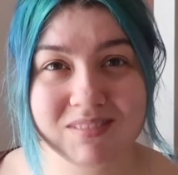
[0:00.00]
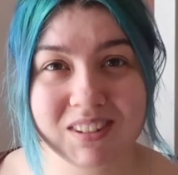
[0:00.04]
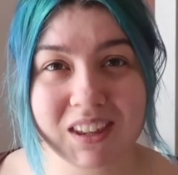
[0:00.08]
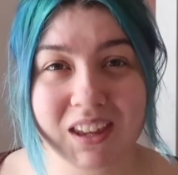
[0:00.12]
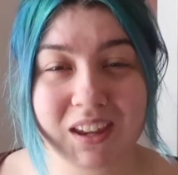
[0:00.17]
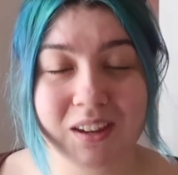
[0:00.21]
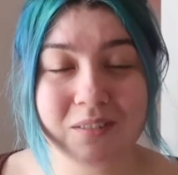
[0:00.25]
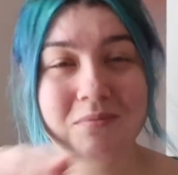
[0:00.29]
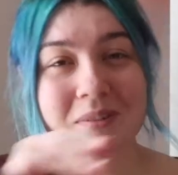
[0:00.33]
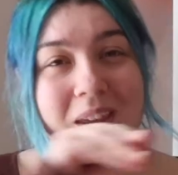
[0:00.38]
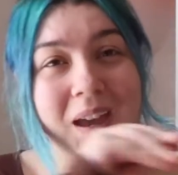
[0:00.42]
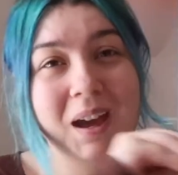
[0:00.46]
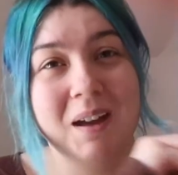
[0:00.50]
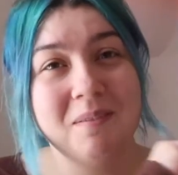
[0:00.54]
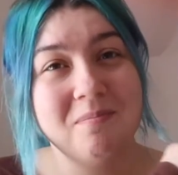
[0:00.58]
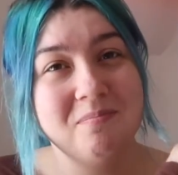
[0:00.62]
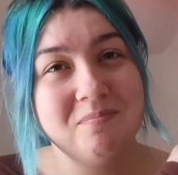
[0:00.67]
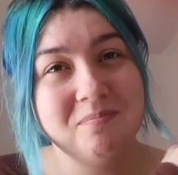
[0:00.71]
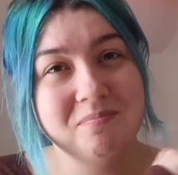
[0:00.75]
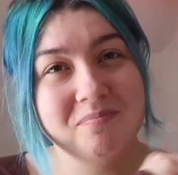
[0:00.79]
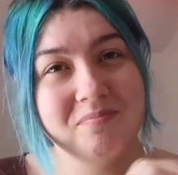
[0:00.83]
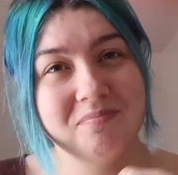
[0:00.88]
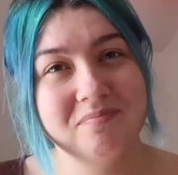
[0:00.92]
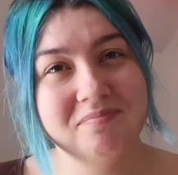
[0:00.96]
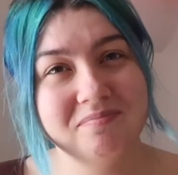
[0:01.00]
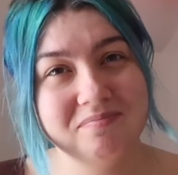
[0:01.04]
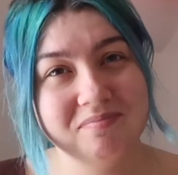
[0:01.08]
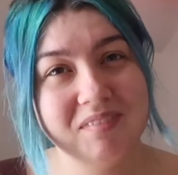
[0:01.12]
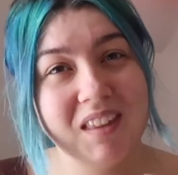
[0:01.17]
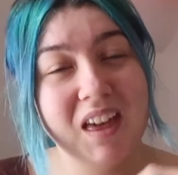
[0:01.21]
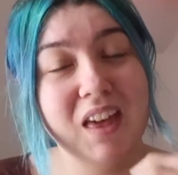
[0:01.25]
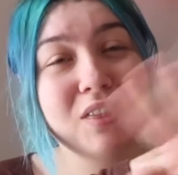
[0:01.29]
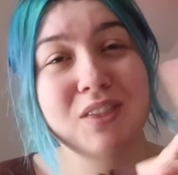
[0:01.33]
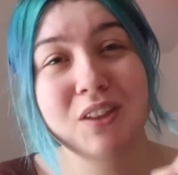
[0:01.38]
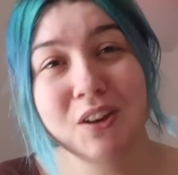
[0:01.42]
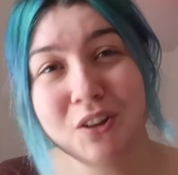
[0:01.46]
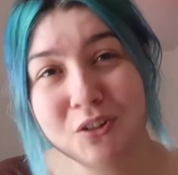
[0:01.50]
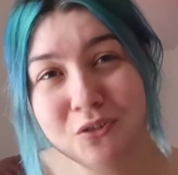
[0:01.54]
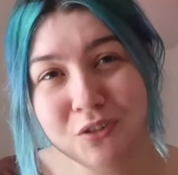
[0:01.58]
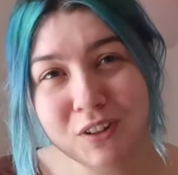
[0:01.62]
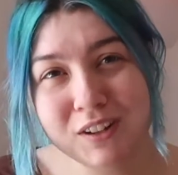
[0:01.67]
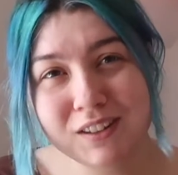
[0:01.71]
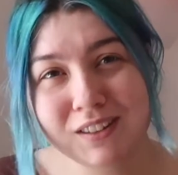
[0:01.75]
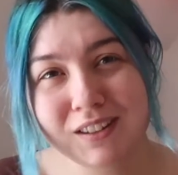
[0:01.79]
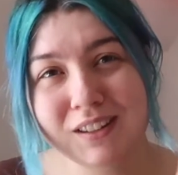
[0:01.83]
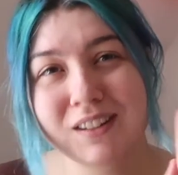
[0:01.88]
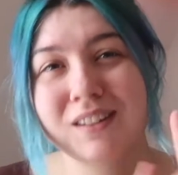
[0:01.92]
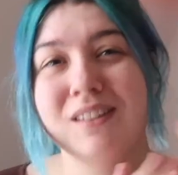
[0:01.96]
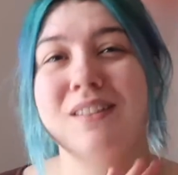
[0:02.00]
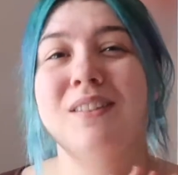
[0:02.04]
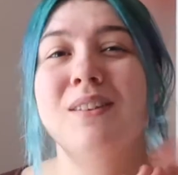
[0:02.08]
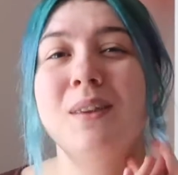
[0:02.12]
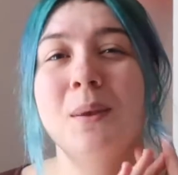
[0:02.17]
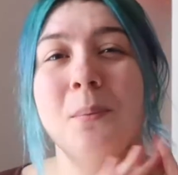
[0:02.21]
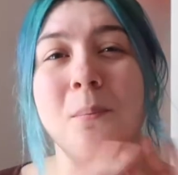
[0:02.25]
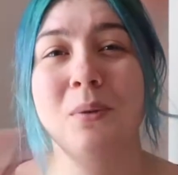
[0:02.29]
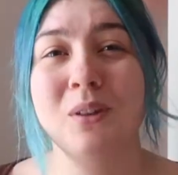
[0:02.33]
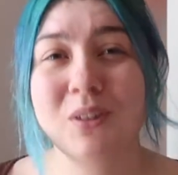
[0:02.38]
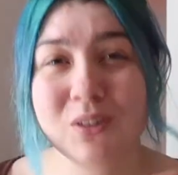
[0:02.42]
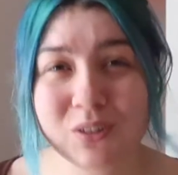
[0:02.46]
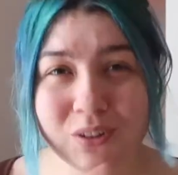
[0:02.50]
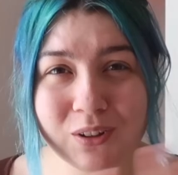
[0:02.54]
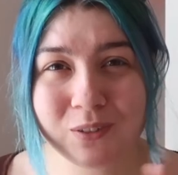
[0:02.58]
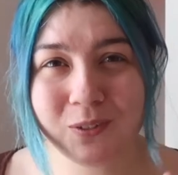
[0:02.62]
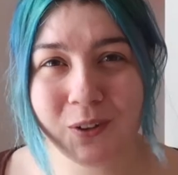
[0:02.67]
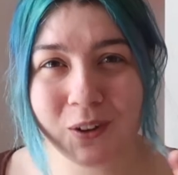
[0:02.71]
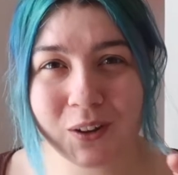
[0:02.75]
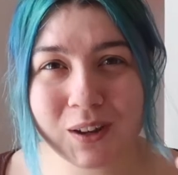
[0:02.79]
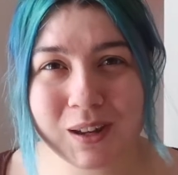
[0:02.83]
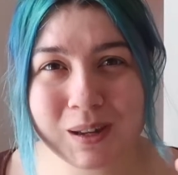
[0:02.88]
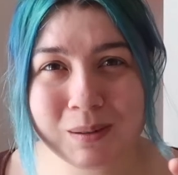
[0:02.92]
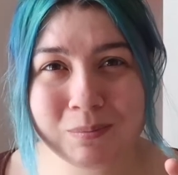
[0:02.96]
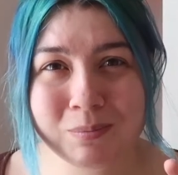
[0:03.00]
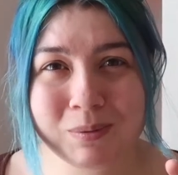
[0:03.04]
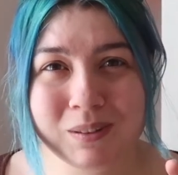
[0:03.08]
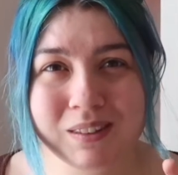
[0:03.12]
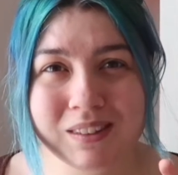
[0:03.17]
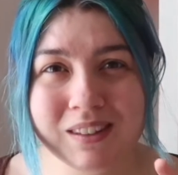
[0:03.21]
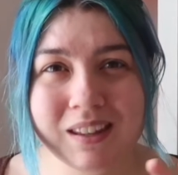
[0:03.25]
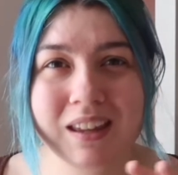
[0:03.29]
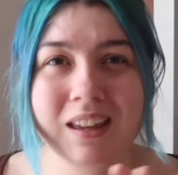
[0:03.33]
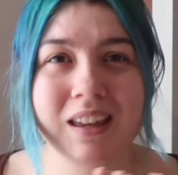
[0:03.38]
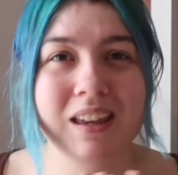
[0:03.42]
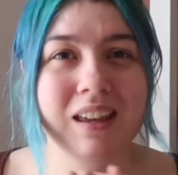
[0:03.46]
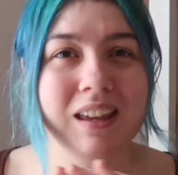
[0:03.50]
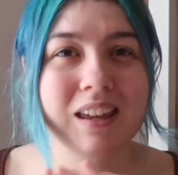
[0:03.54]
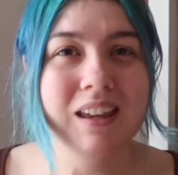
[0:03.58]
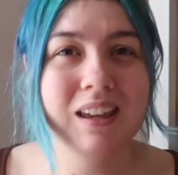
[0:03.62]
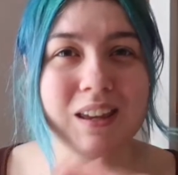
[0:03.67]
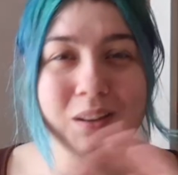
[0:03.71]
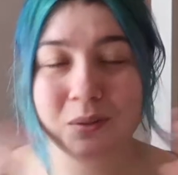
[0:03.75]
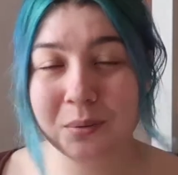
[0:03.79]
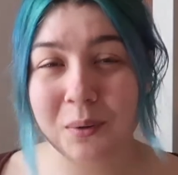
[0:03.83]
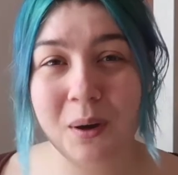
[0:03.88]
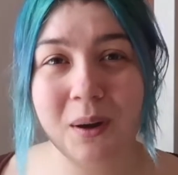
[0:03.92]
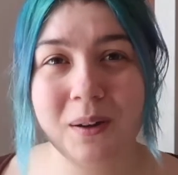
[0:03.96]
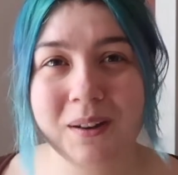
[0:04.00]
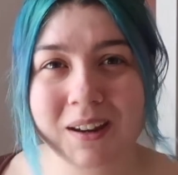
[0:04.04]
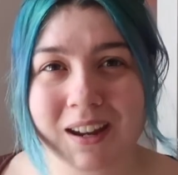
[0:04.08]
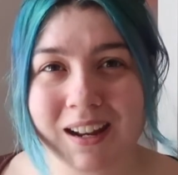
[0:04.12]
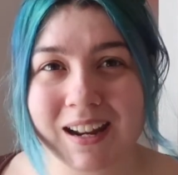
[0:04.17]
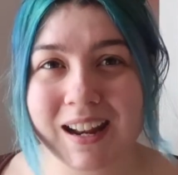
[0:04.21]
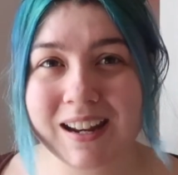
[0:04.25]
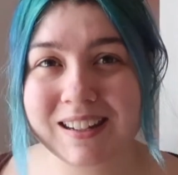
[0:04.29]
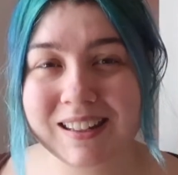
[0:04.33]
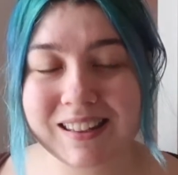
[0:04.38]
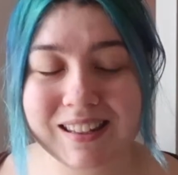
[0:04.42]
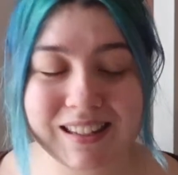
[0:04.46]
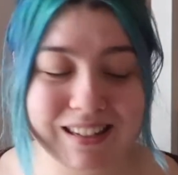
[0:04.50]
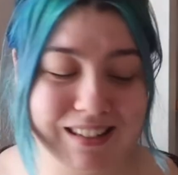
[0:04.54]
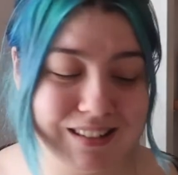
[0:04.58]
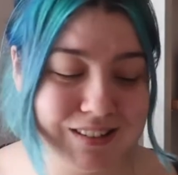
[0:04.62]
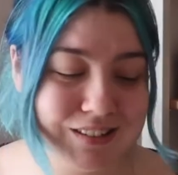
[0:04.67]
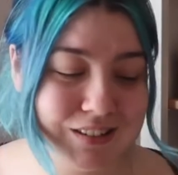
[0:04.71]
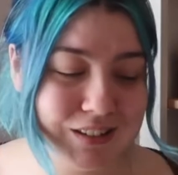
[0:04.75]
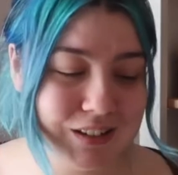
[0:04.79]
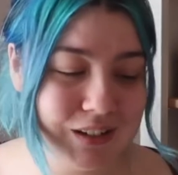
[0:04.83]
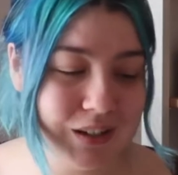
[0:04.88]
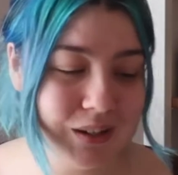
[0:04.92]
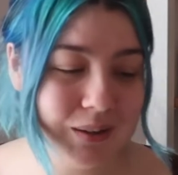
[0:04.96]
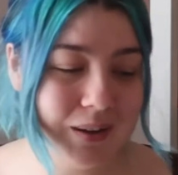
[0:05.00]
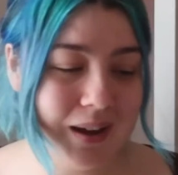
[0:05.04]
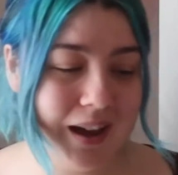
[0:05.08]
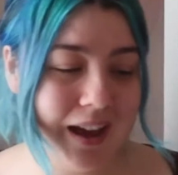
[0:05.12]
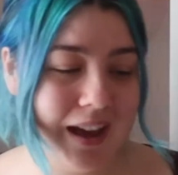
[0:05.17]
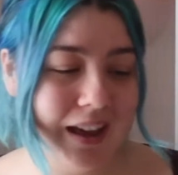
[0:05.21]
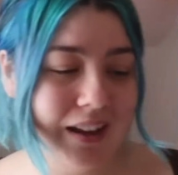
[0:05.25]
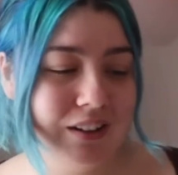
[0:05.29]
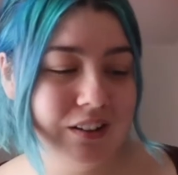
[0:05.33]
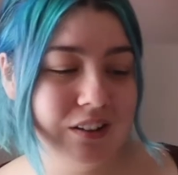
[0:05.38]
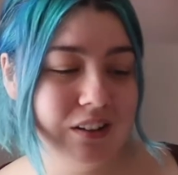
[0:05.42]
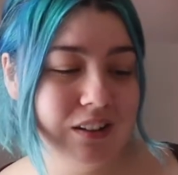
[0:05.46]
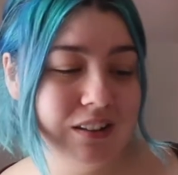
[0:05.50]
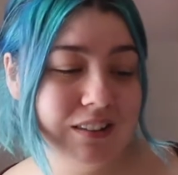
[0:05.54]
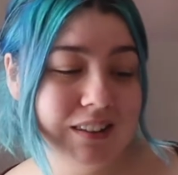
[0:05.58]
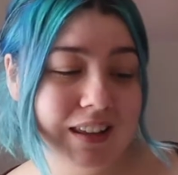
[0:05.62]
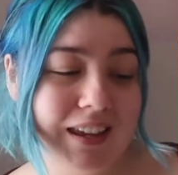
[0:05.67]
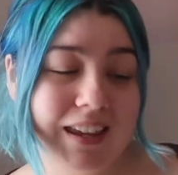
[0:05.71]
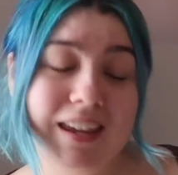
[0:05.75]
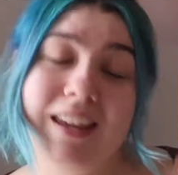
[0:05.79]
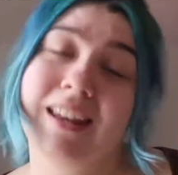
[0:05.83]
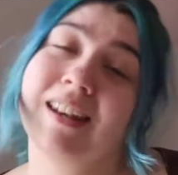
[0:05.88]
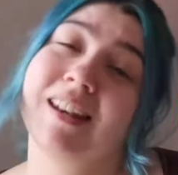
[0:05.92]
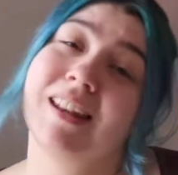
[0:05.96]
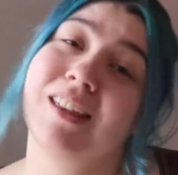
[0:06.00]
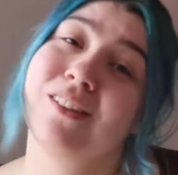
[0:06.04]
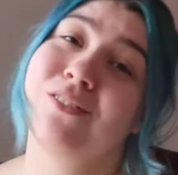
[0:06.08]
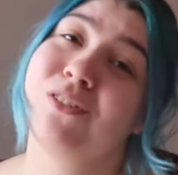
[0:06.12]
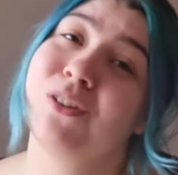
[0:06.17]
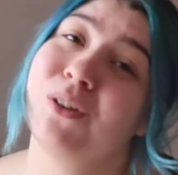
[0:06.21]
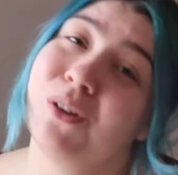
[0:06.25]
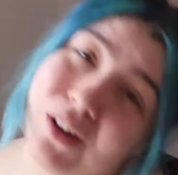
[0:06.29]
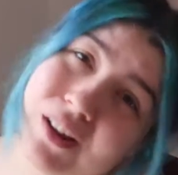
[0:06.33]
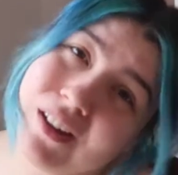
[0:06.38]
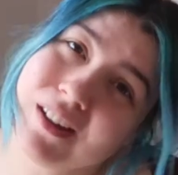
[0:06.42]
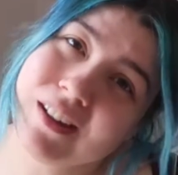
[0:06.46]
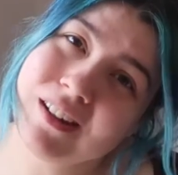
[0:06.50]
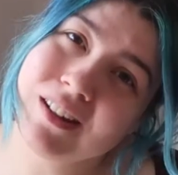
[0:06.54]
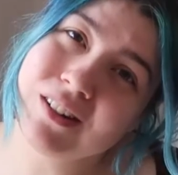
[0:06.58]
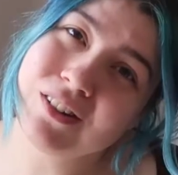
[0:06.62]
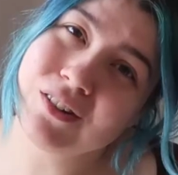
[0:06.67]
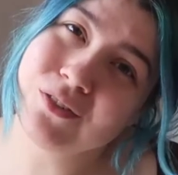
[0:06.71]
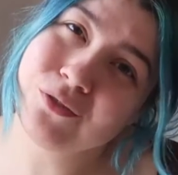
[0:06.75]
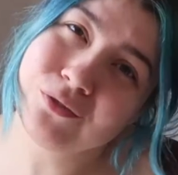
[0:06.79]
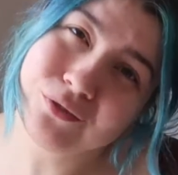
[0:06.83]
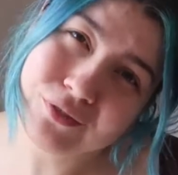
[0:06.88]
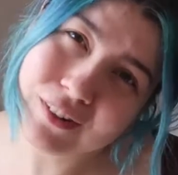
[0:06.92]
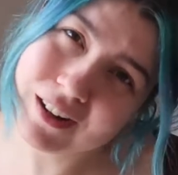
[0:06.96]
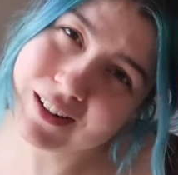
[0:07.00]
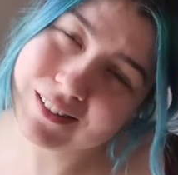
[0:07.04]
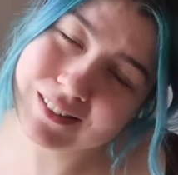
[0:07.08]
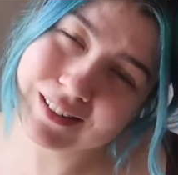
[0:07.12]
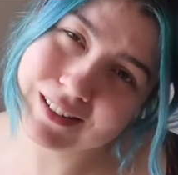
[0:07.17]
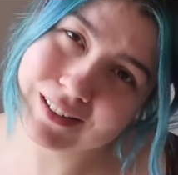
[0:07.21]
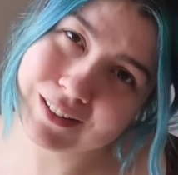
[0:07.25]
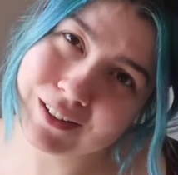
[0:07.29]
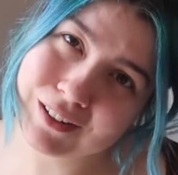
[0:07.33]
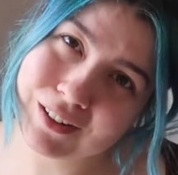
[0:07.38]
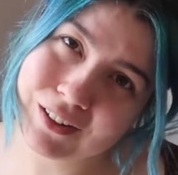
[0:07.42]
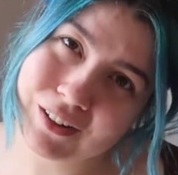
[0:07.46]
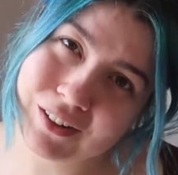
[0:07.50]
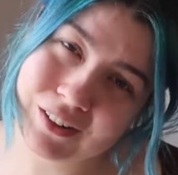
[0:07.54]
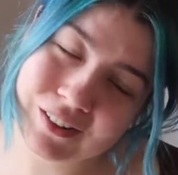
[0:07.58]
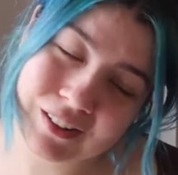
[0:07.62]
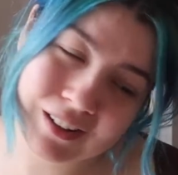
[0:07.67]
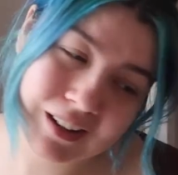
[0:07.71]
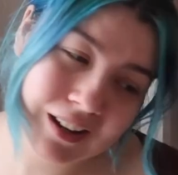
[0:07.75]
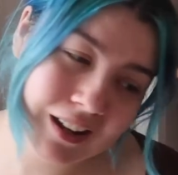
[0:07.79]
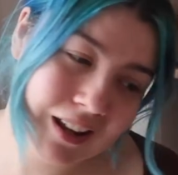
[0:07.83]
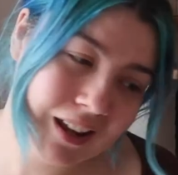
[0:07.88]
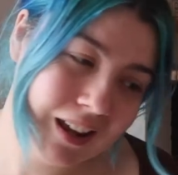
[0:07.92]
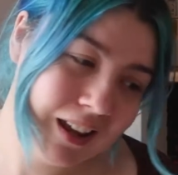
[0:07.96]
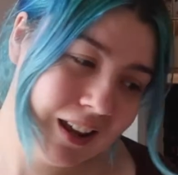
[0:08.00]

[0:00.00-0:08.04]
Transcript: So yeah. Those reasons, plus the vibes, is why I'm connecting these two and saying if you liked Raising Dion,